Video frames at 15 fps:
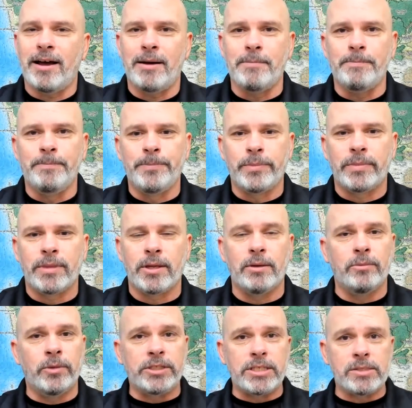um,
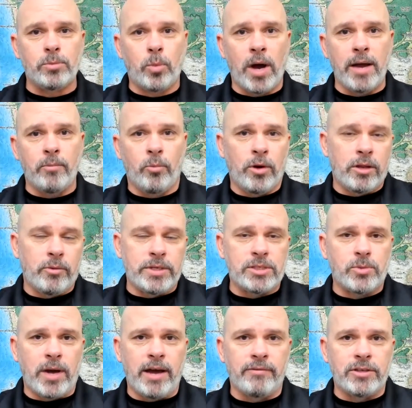which is why one of the
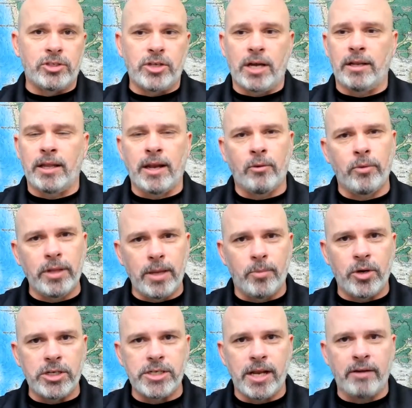reasons why I have this channel, and I really
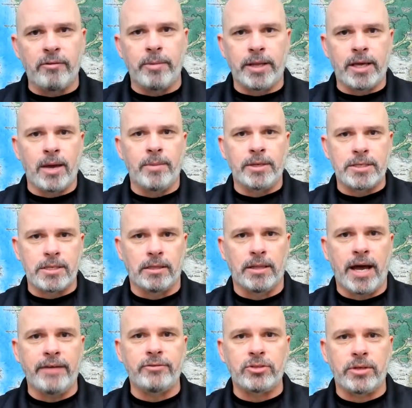appreciate everybody coming to the
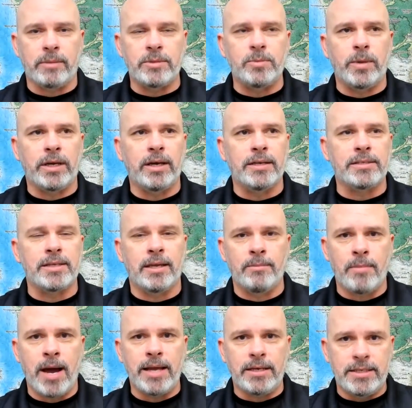live streams because in
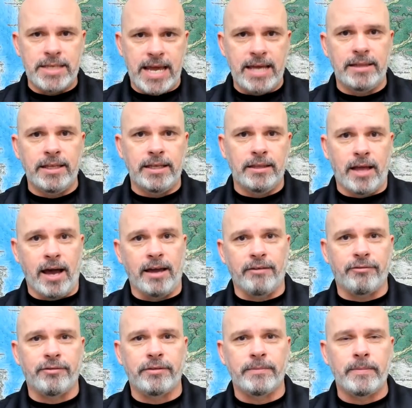my daily
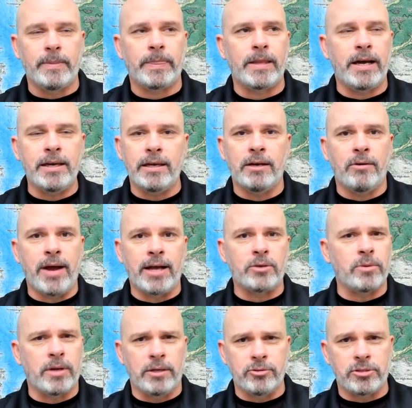life, I interact
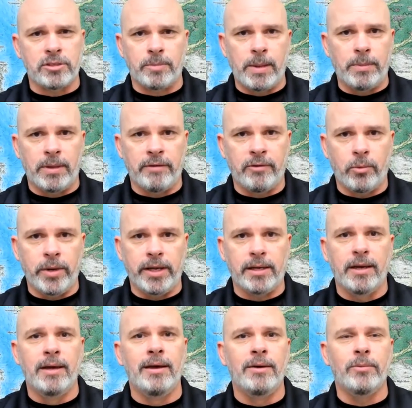with hundreds of people every
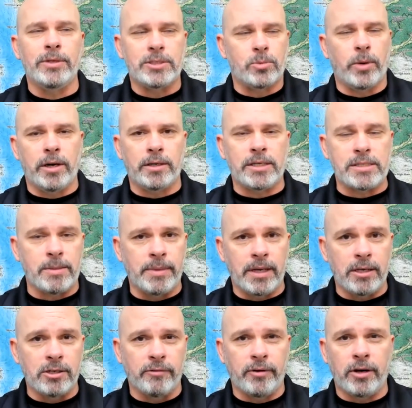week, which is weird because I'm an
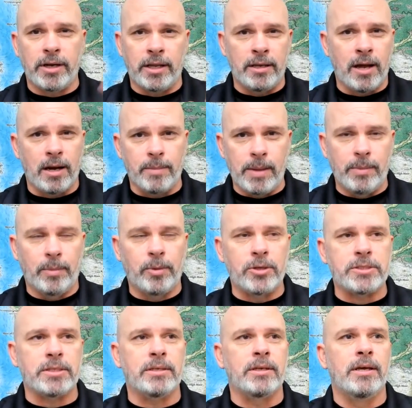introvert and not a people
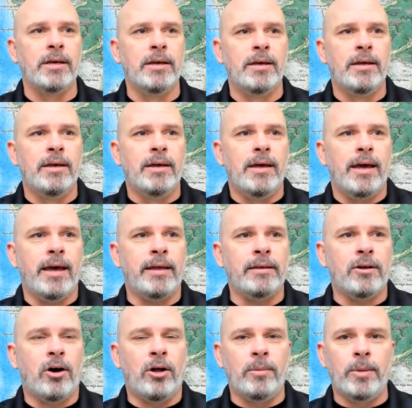person
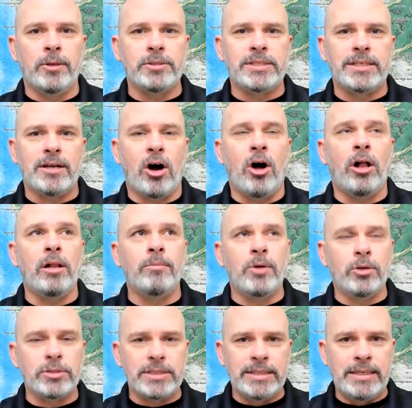and almost
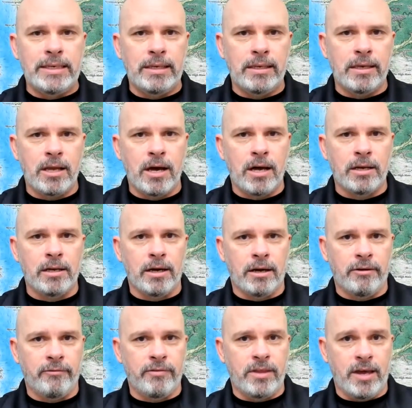almost none
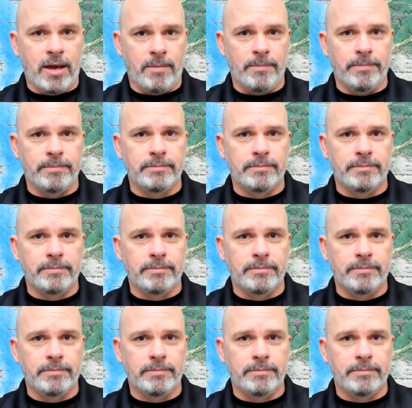of them